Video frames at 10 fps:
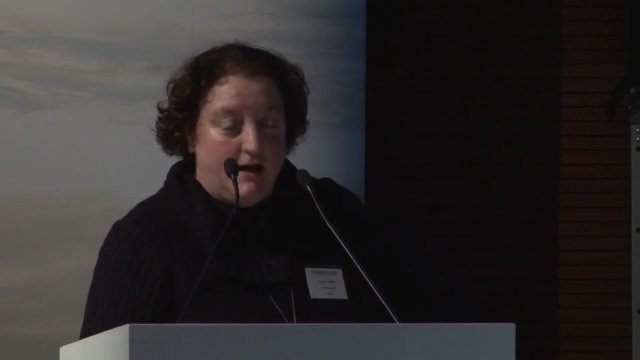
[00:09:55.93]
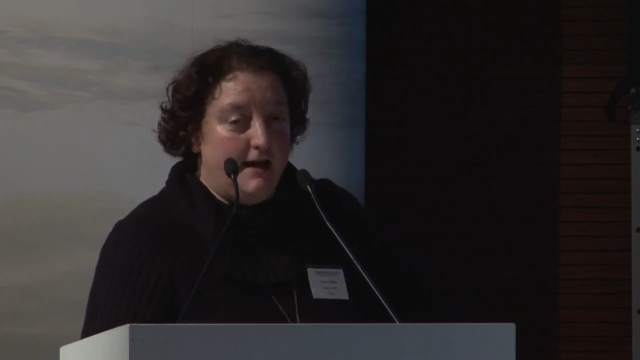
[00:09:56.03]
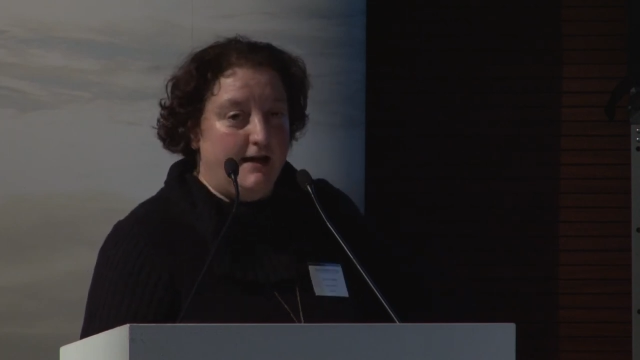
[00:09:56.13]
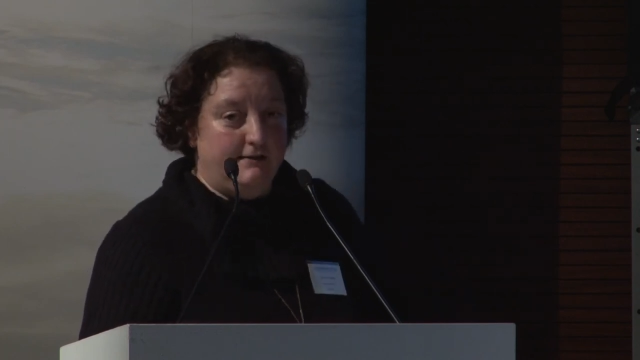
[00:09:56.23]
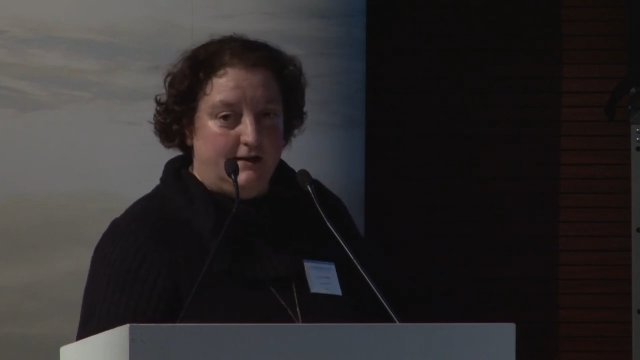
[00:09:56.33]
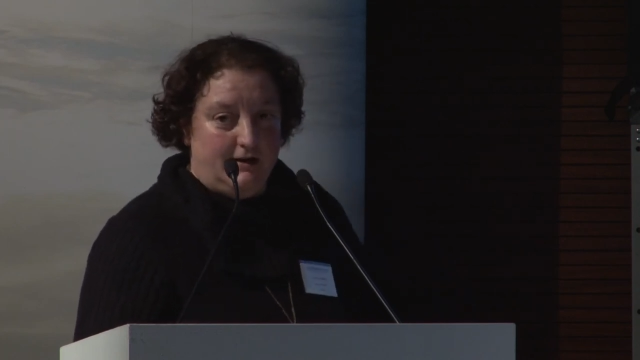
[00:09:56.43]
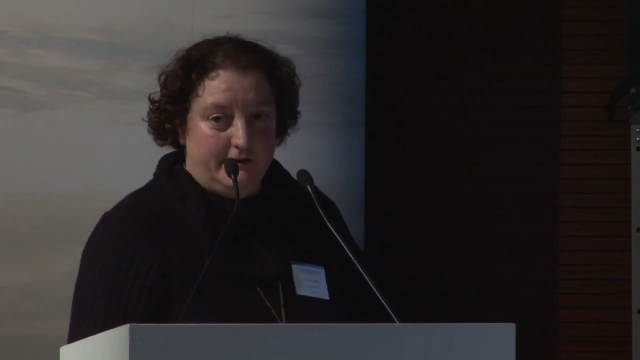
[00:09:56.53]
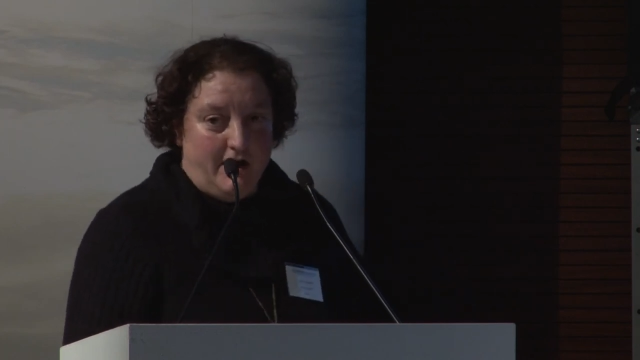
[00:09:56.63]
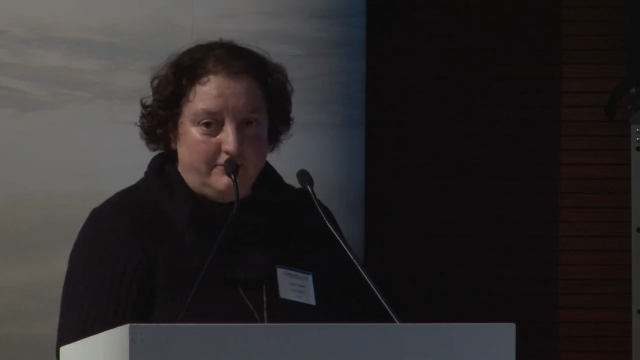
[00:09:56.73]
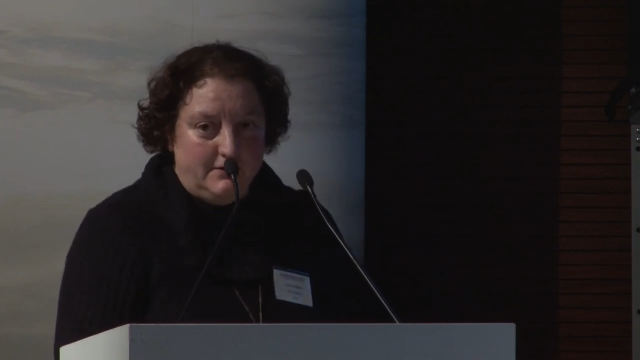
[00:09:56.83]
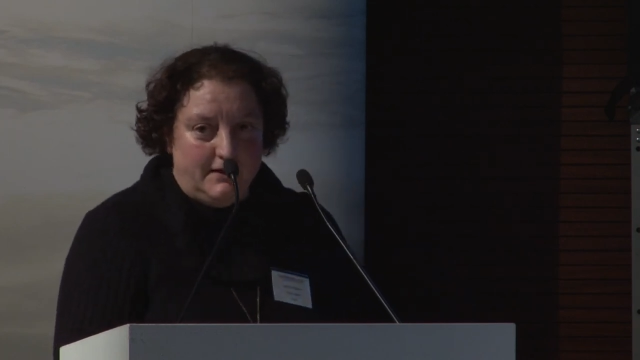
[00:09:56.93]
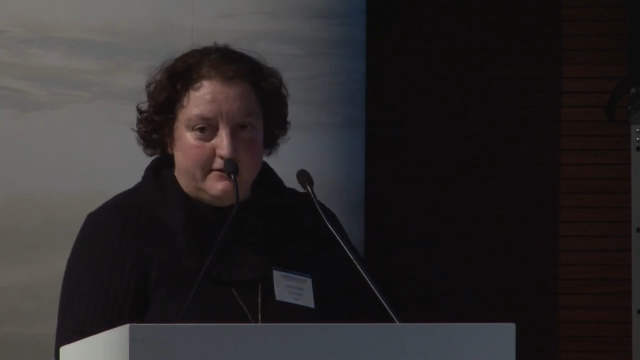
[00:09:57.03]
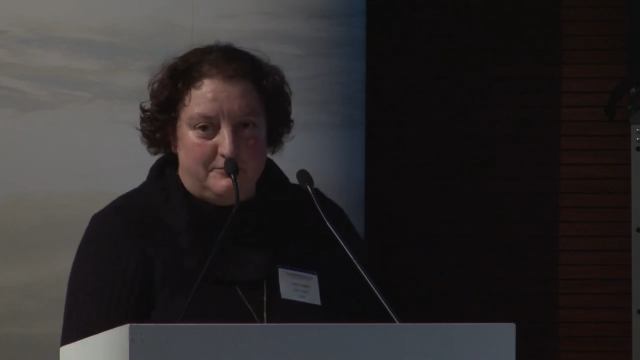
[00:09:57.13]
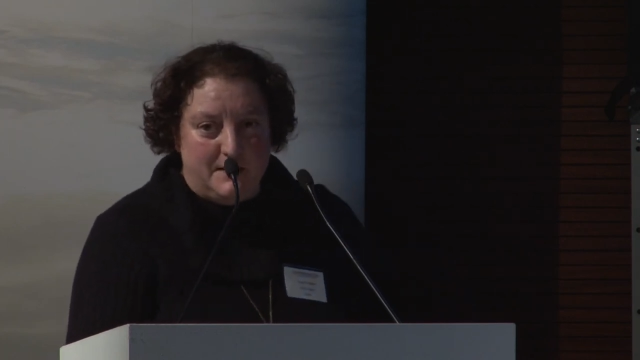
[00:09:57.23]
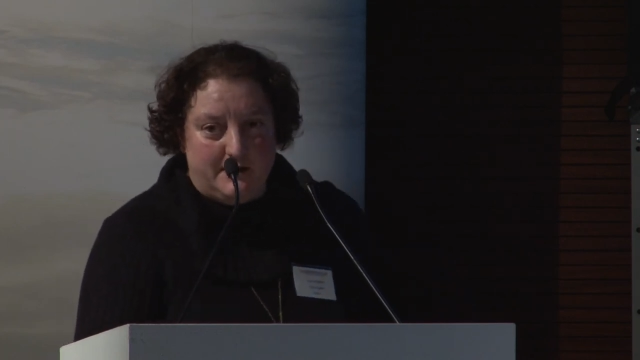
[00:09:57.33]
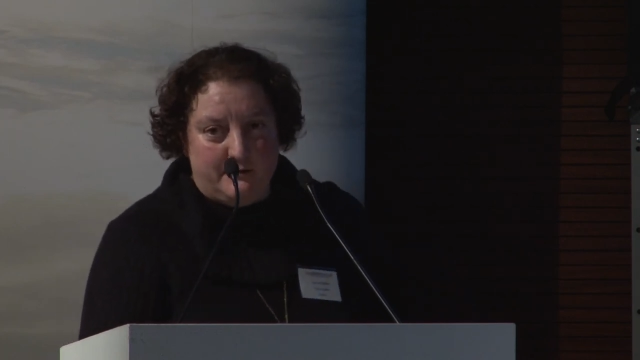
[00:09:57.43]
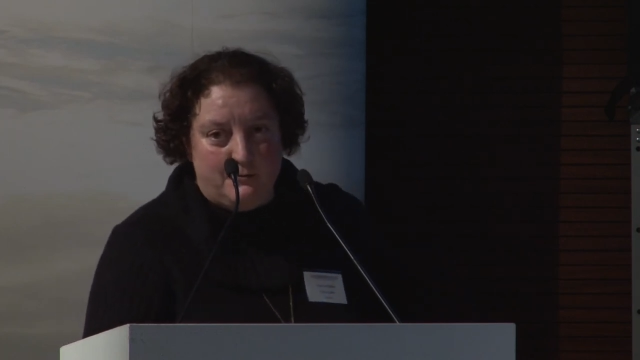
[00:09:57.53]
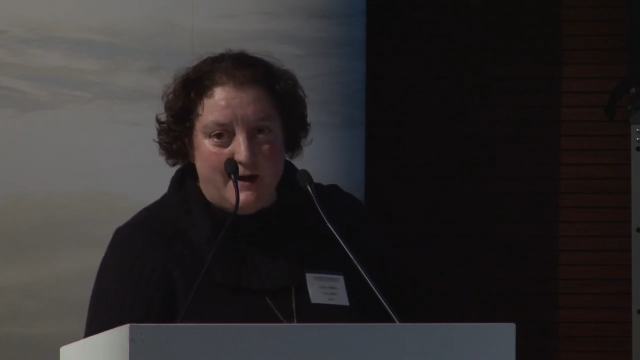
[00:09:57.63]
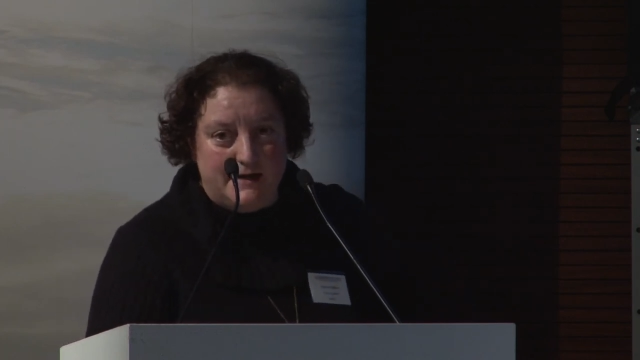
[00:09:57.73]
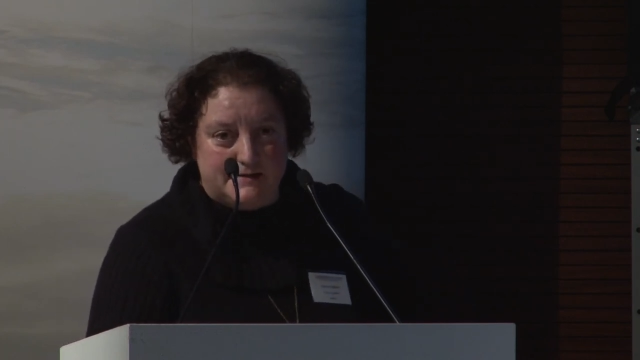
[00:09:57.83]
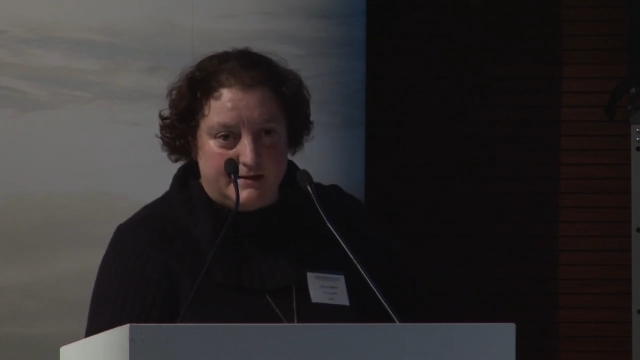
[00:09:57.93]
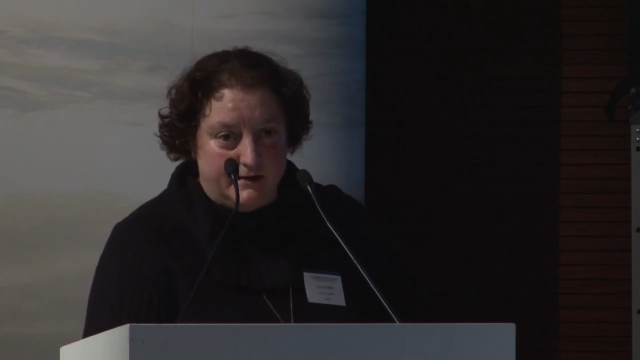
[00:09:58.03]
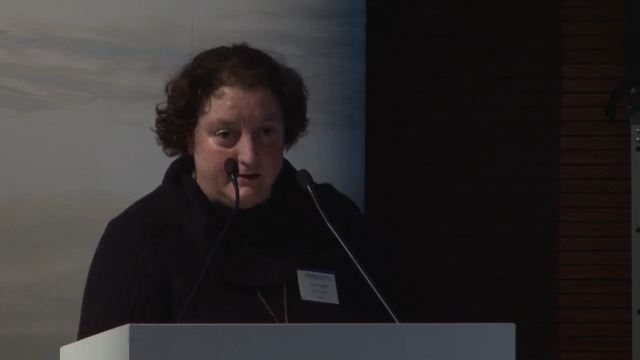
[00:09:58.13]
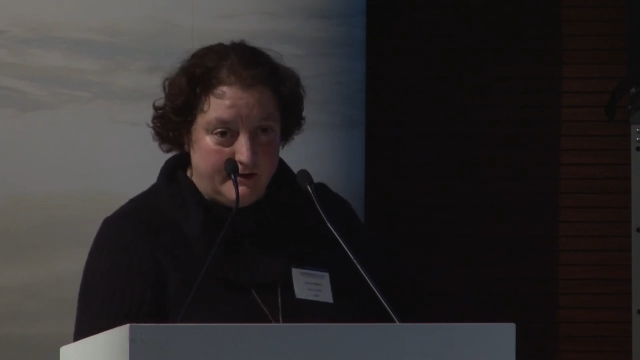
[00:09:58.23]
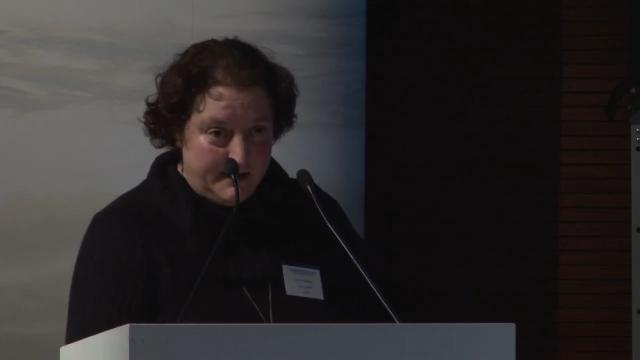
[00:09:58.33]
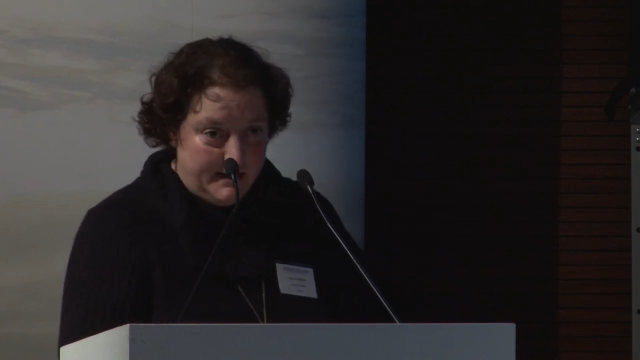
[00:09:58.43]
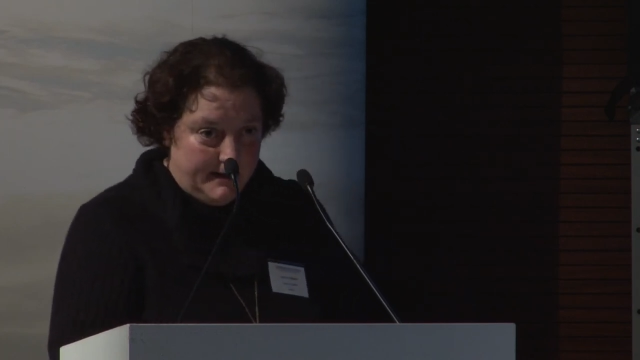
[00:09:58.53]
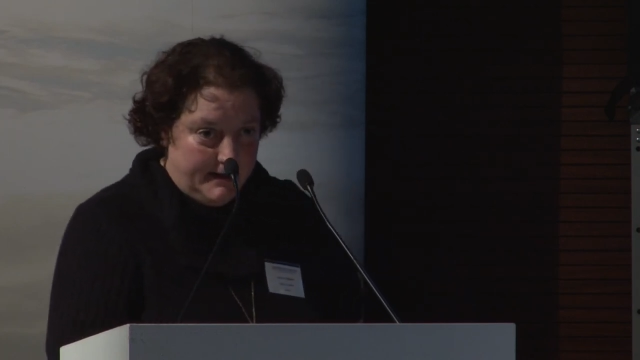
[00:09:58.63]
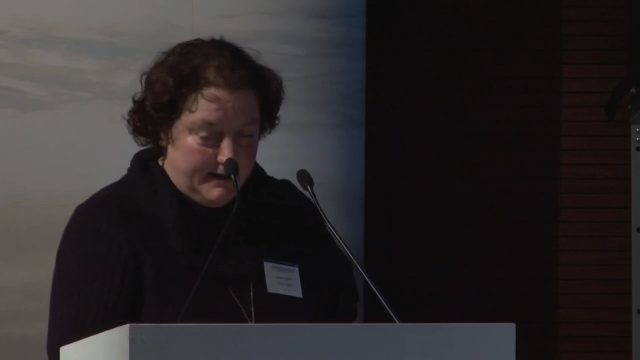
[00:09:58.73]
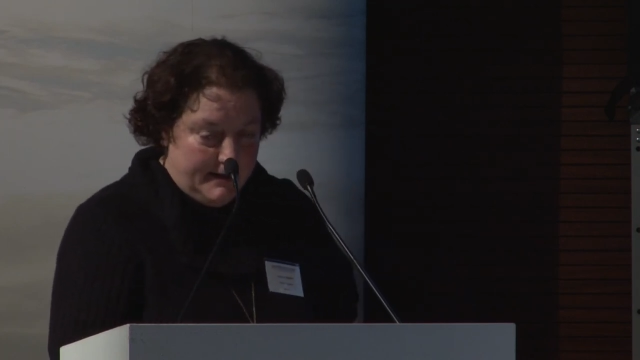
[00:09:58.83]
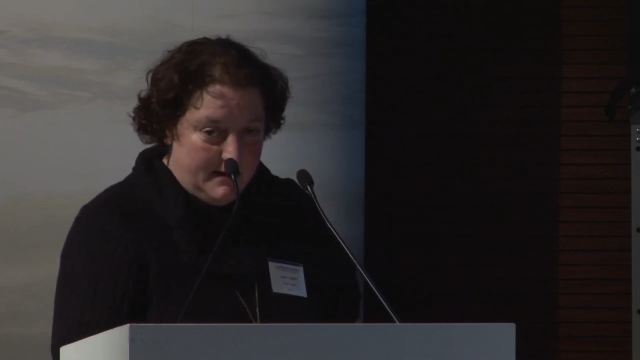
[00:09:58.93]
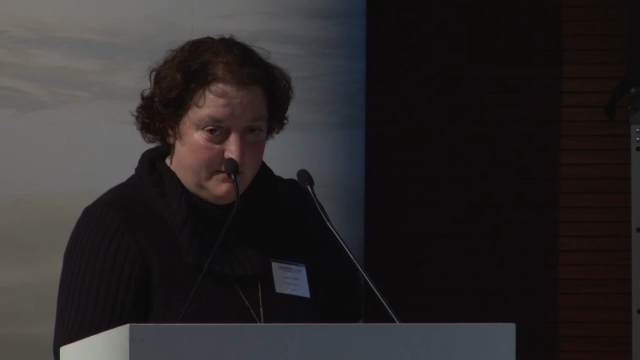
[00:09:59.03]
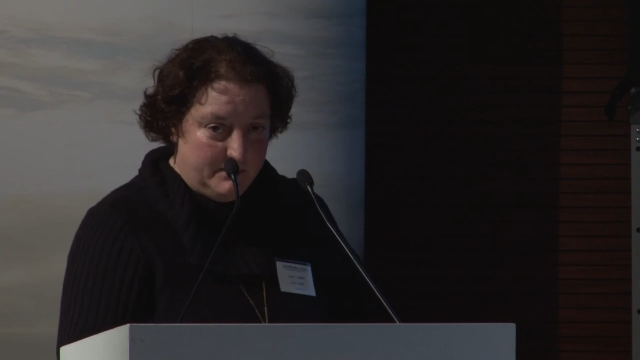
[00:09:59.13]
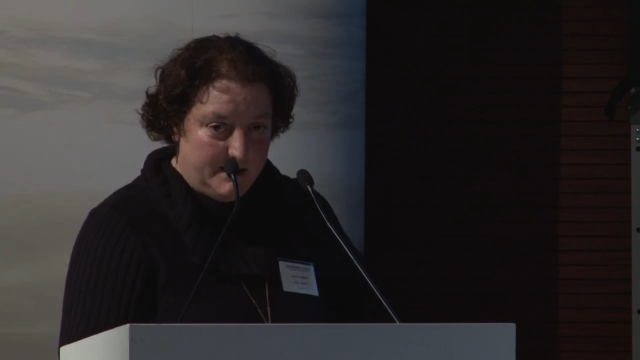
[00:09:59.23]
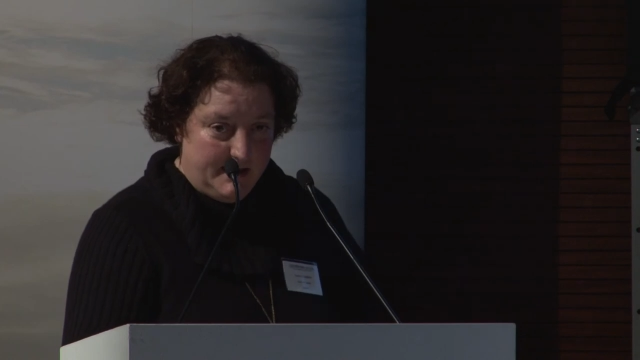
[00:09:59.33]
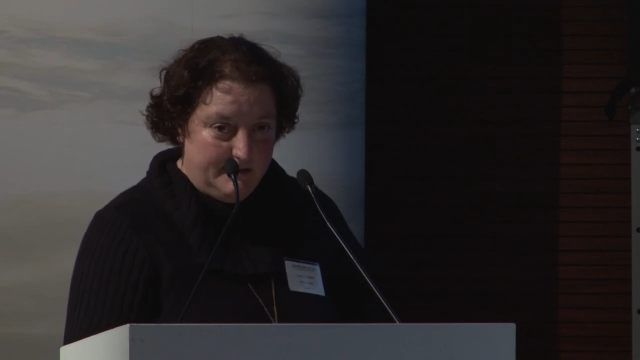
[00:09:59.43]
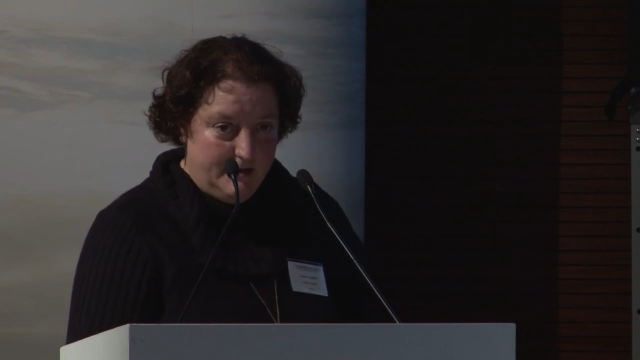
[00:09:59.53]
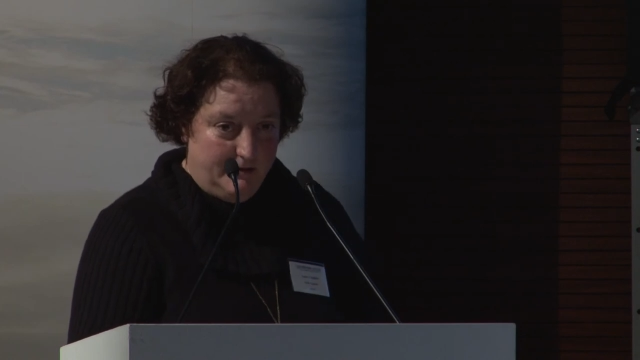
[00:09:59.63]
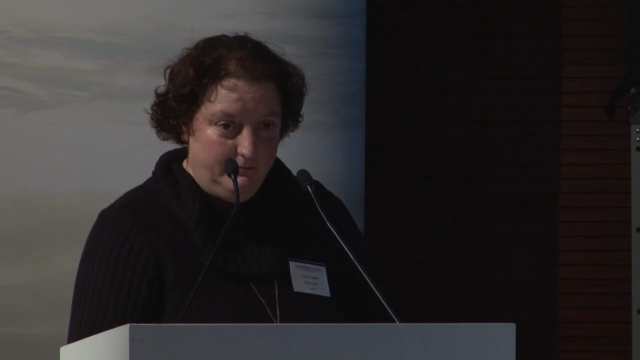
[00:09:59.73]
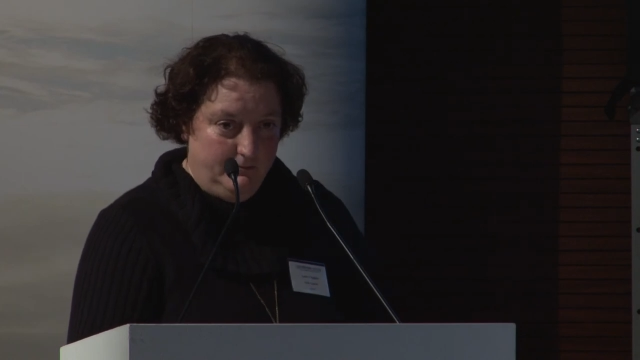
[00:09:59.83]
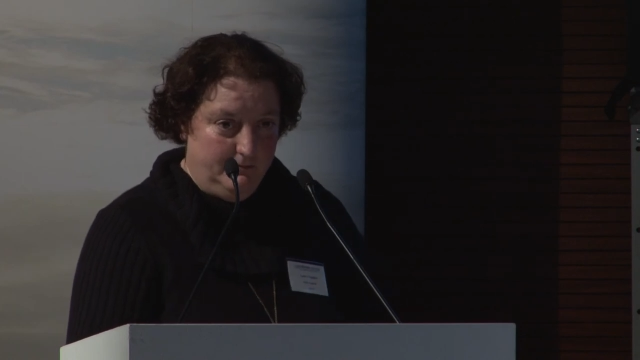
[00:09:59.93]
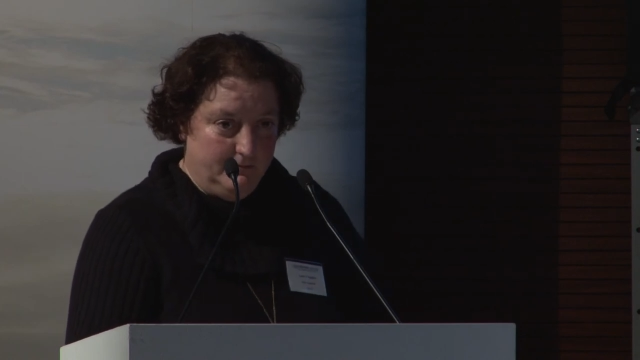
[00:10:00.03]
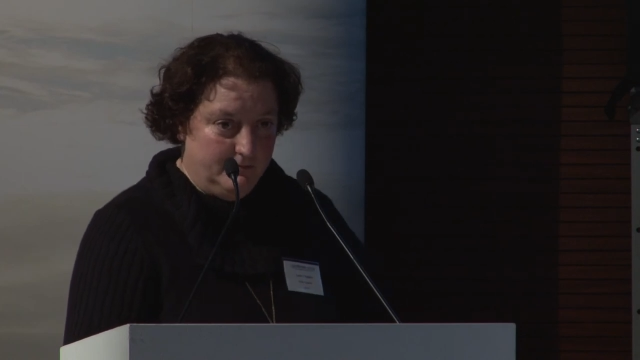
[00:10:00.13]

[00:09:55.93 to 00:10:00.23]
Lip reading: And an awful lot of money we waste in